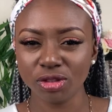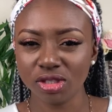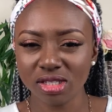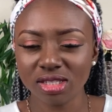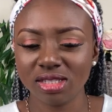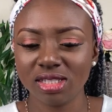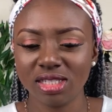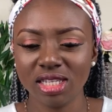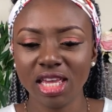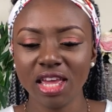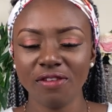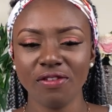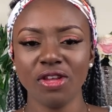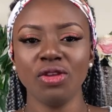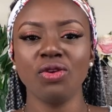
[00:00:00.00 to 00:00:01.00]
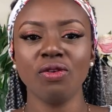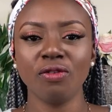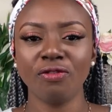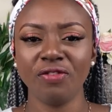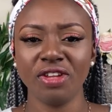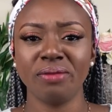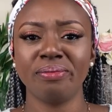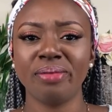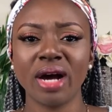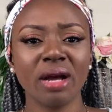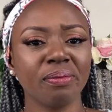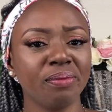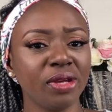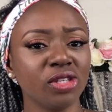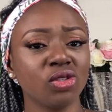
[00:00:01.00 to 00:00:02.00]
just giving you
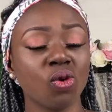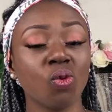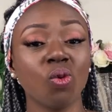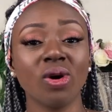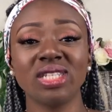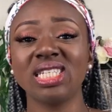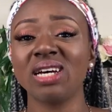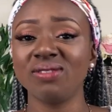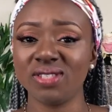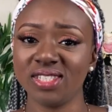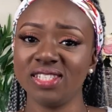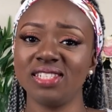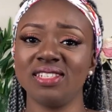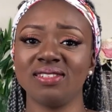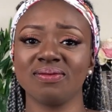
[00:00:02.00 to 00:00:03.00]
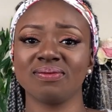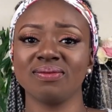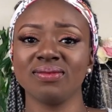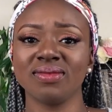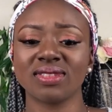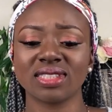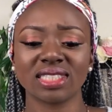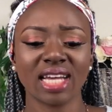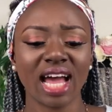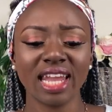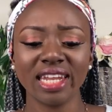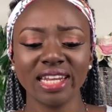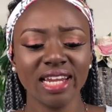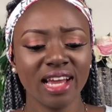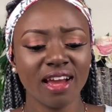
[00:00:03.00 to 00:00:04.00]
feedback based on what I've seen.
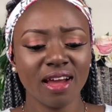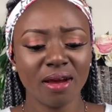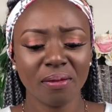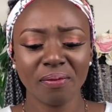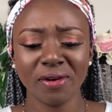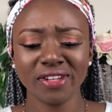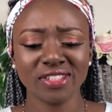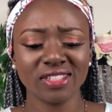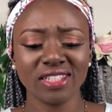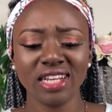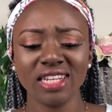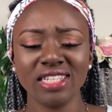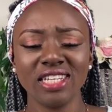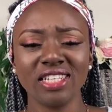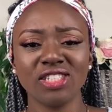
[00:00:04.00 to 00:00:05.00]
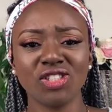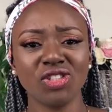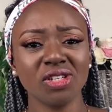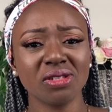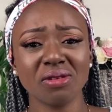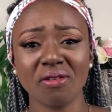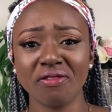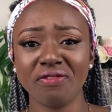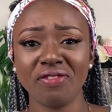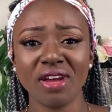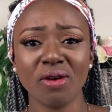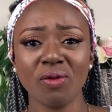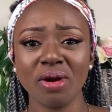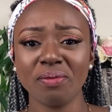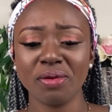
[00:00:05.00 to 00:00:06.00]
And personally, it's just
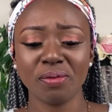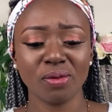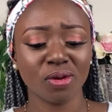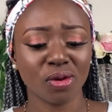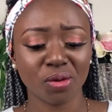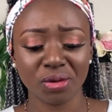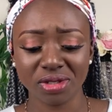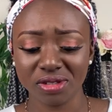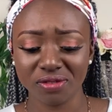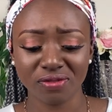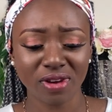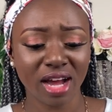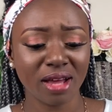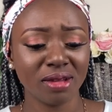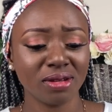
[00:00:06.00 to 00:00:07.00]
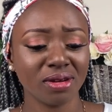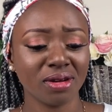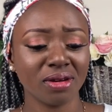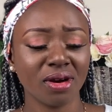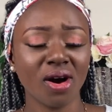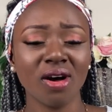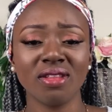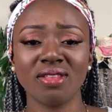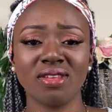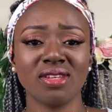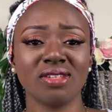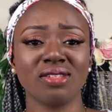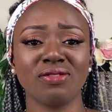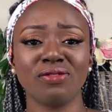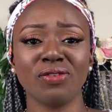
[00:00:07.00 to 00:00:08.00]
unfair when people crucify
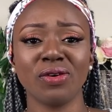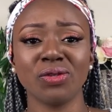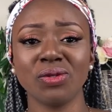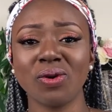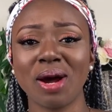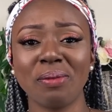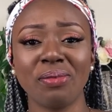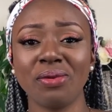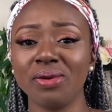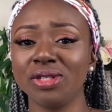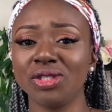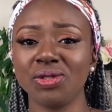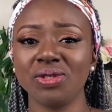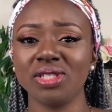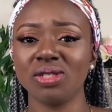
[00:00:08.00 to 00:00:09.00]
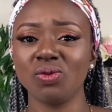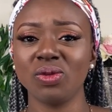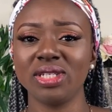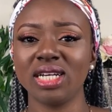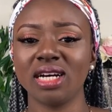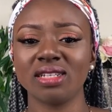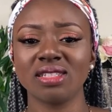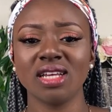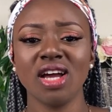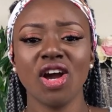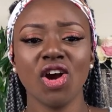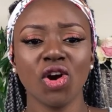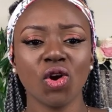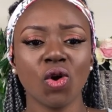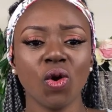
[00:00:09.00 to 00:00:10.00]
others for no apparent reason without
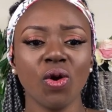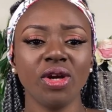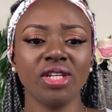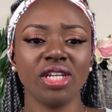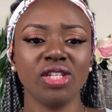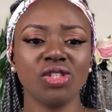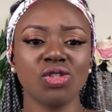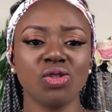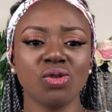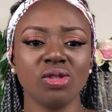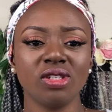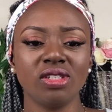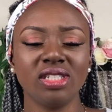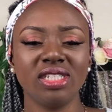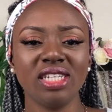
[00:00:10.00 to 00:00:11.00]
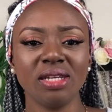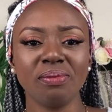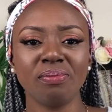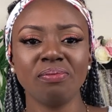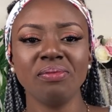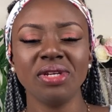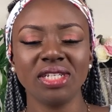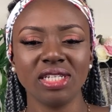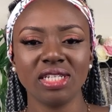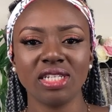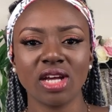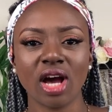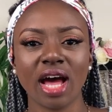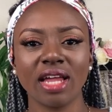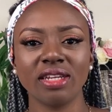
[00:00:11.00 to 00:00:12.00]
going into the deep meaning
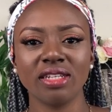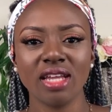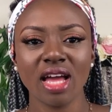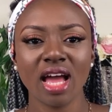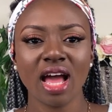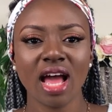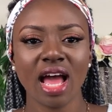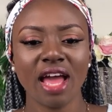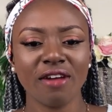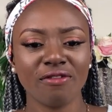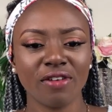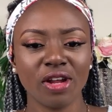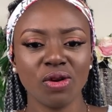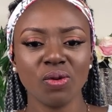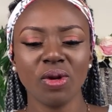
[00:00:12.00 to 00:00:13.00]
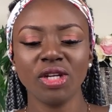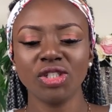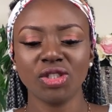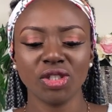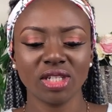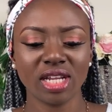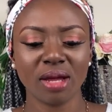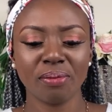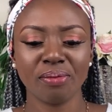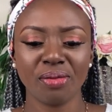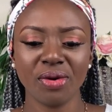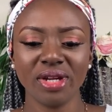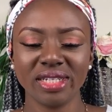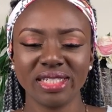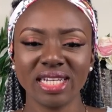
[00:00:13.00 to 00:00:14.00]
and evaluation and
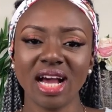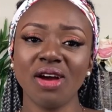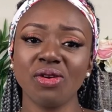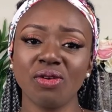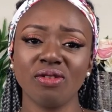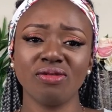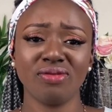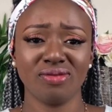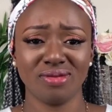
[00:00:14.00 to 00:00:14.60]
breakdown of